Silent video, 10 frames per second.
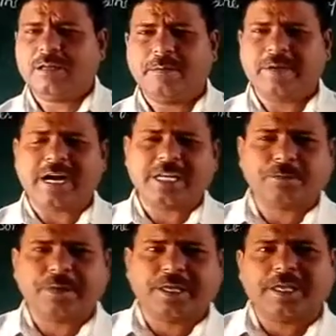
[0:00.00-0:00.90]
Marathi
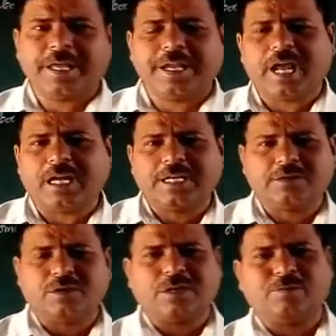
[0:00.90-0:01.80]
speaking area. It is
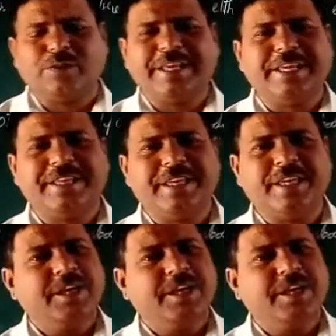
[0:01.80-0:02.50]
not a fully Hindi.